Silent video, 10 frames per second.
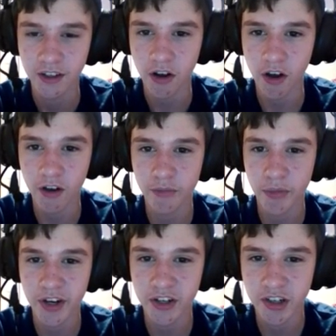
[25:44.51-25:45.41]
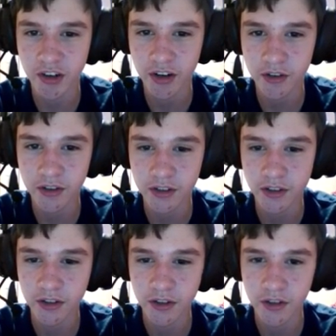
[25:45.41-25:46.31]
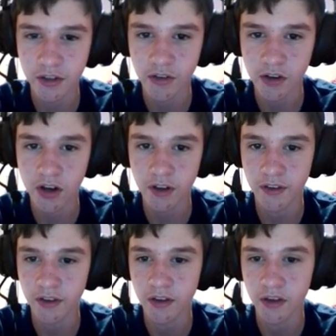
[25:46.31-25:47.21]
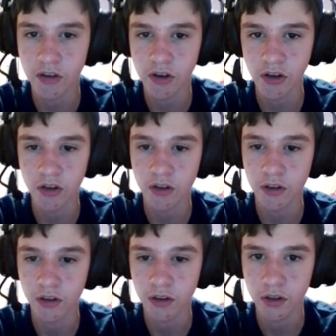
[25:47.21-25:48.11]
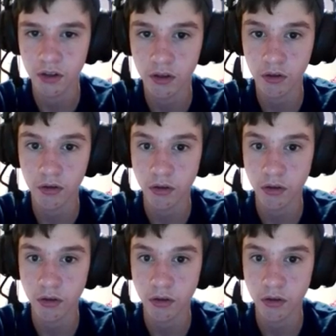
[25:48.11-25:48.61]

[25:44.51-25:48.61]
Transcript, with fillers: off-brand Cheerios. It's locked. Locked. Oh.